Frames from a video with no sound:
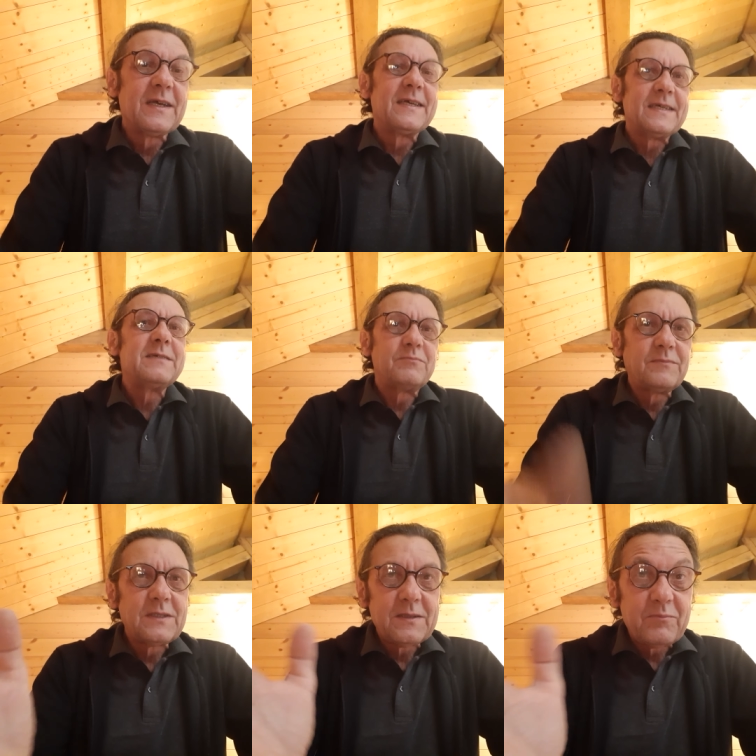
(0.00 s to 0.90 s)

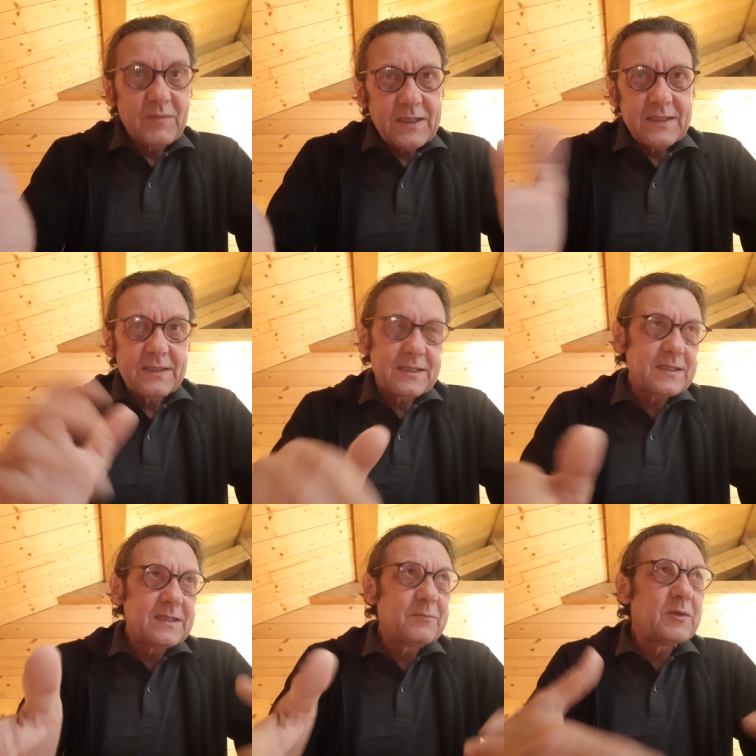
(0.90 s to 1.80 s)
it's,
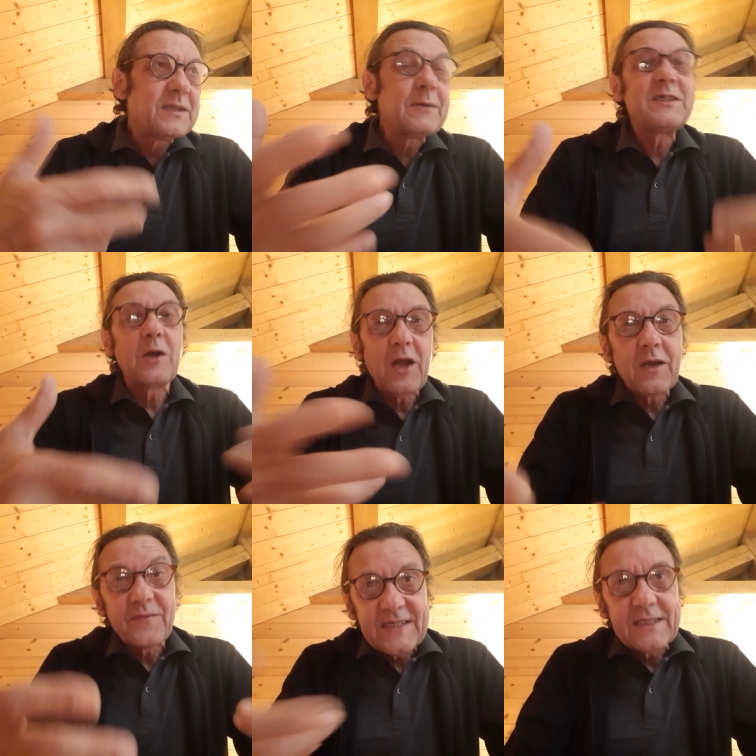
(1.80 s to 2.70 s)
there is a lot
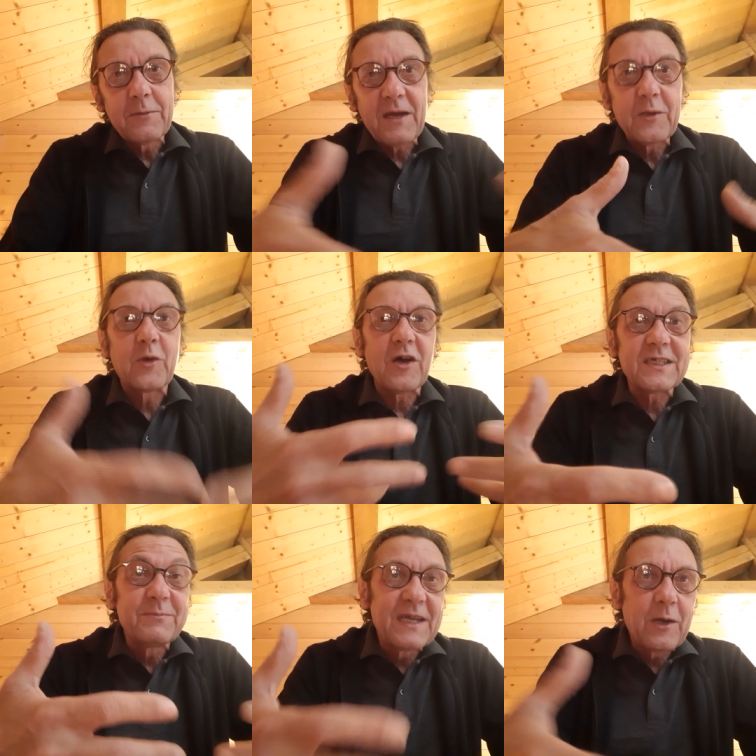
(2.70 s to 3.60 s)
of things about the
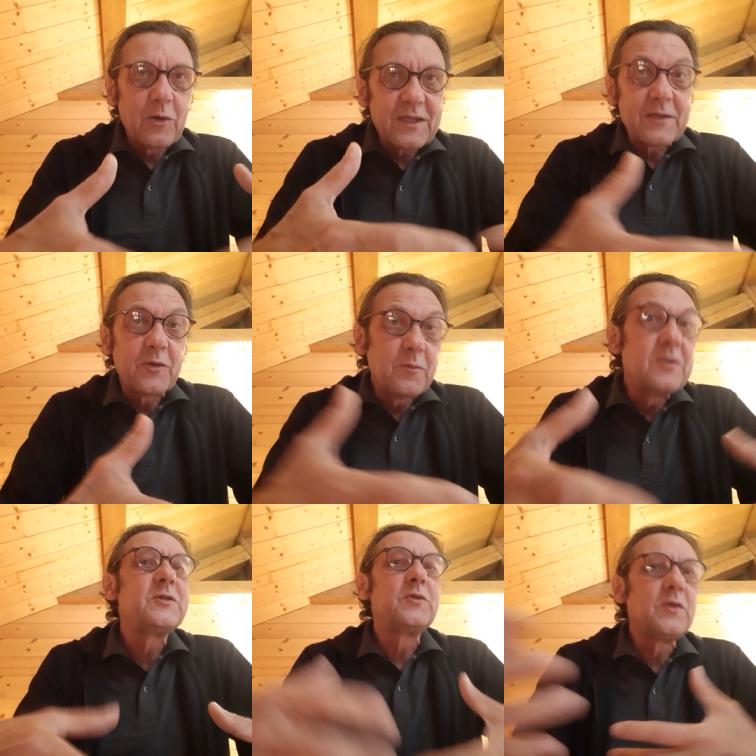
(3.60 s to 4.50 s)
cosmic law that
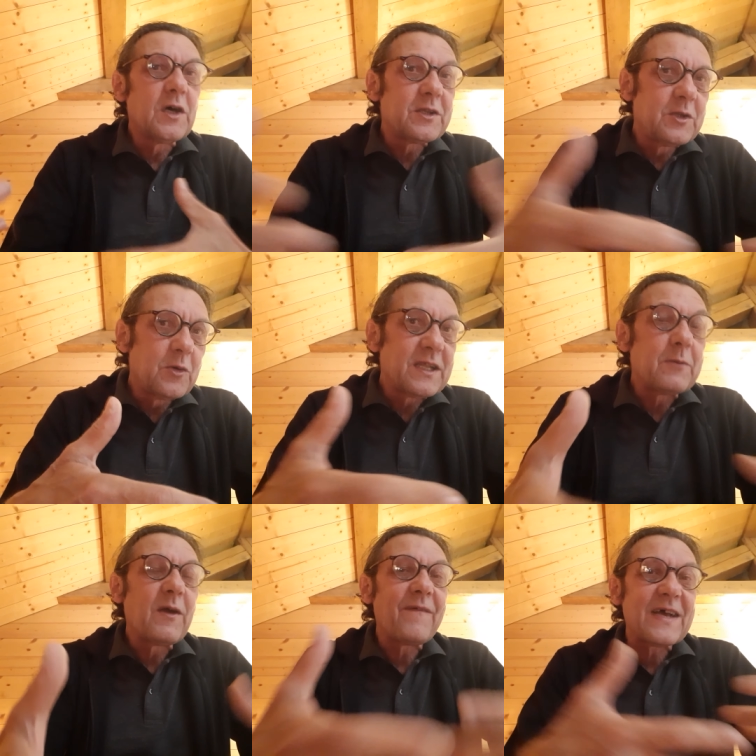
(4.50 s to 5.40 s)
humans do not know that
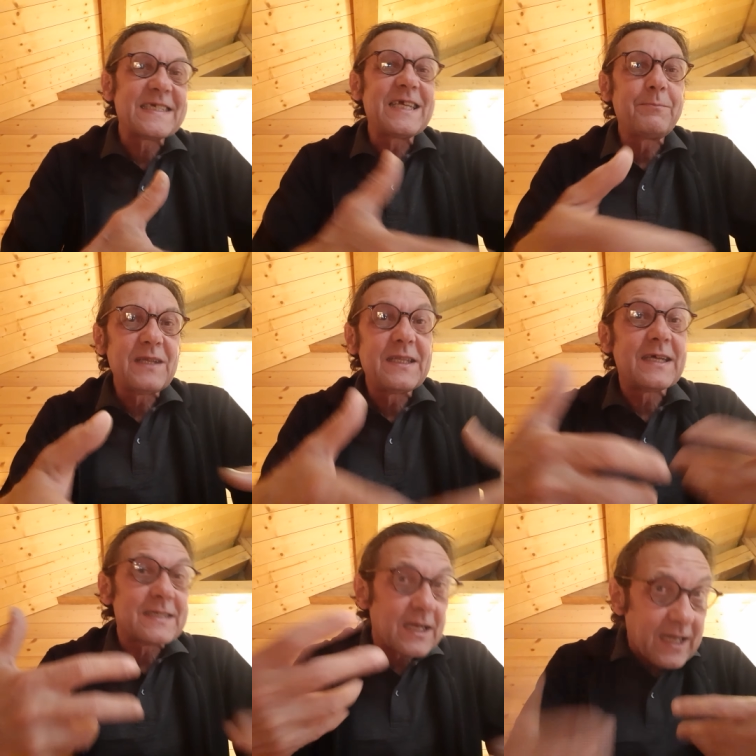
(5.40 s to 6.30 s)
we have accepted as